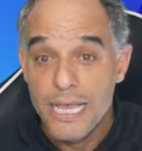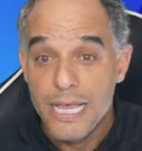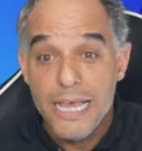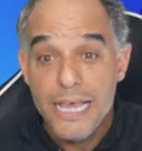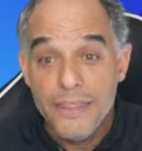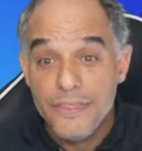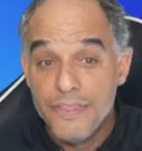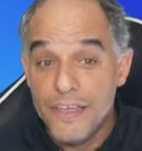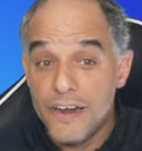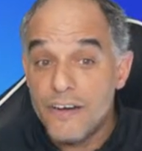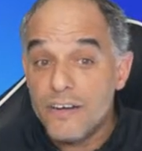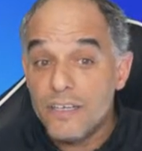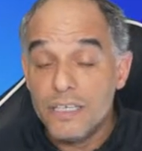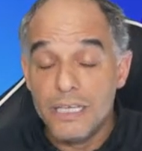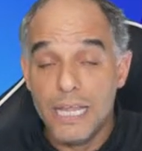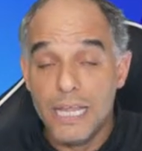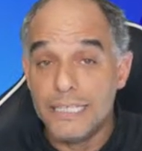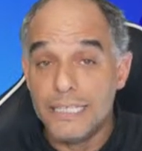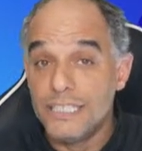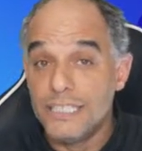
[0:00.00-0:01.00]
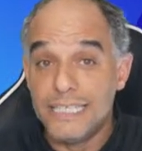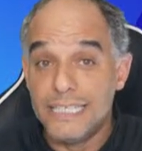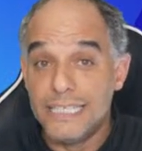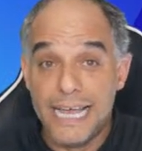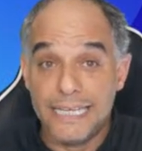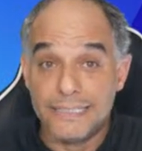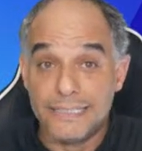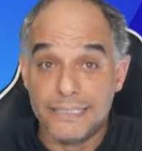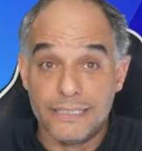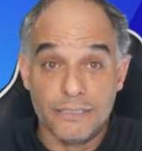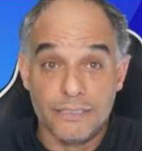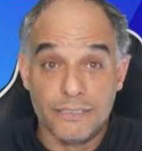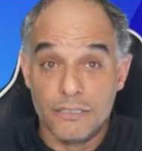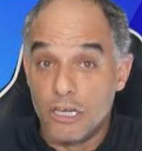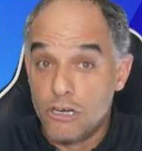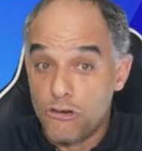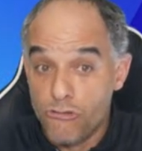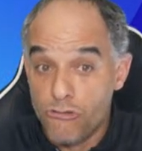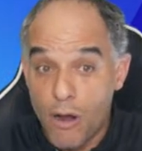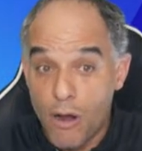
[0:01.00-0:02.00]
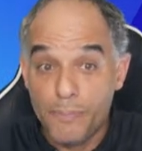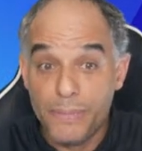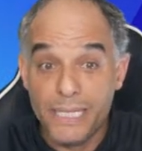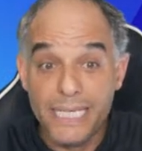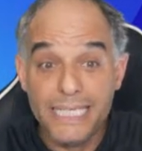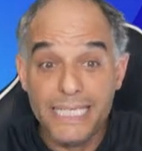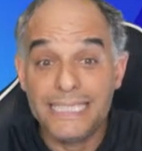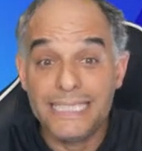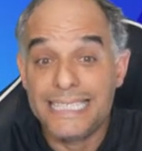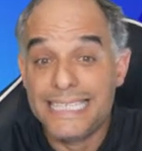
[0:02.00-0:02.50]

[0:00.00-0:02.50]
they're alleging that the Crumbleys